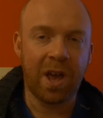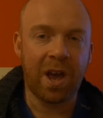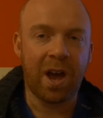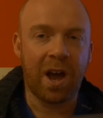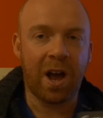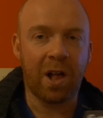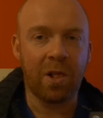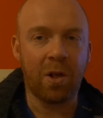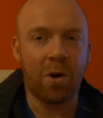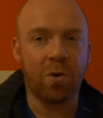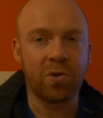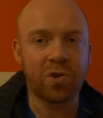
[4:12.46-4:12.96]

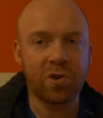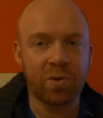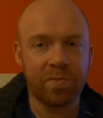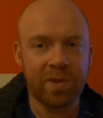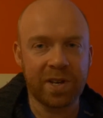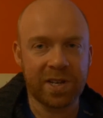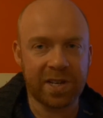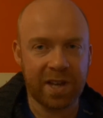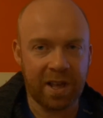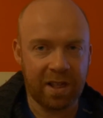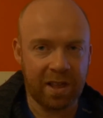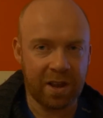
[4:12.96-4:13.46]
I'll also be
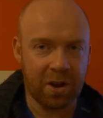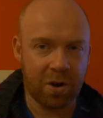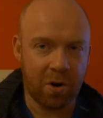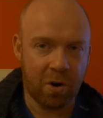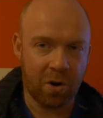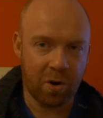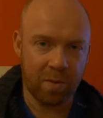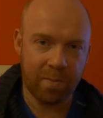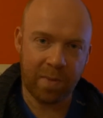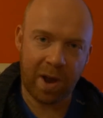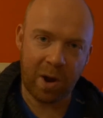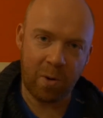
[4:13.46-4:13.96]
selling it
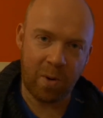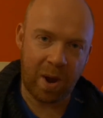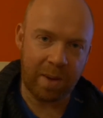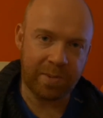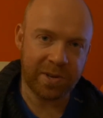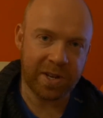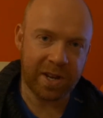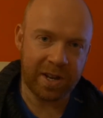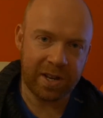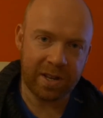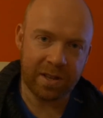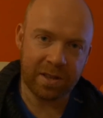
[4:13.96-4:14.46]
on my
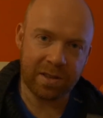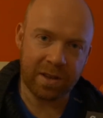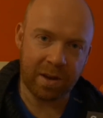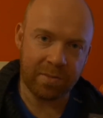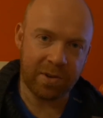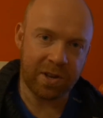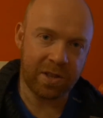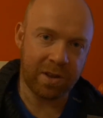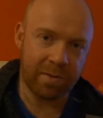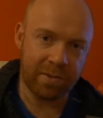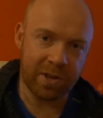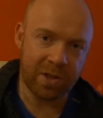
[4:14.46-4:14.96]
website,
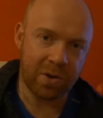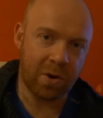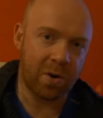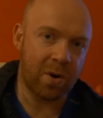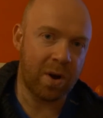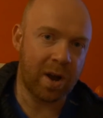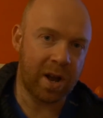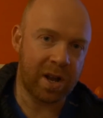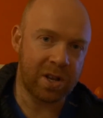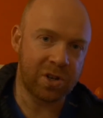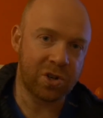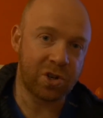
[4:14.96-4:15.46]

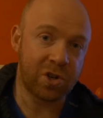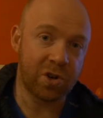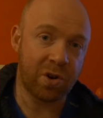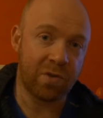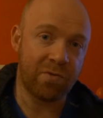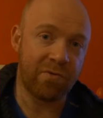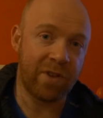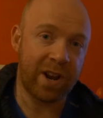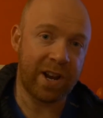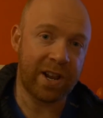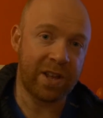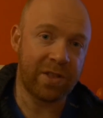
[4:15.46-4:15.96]

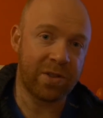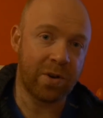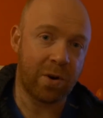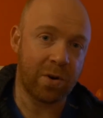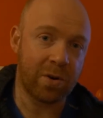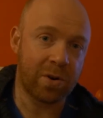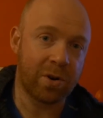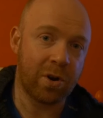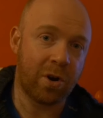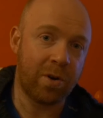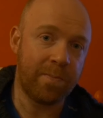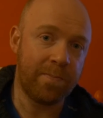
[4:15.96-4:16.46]

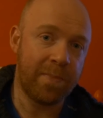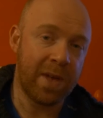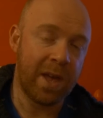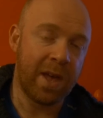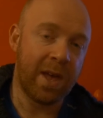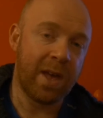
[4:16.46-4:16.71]
www.andrewjohnrainnie.com,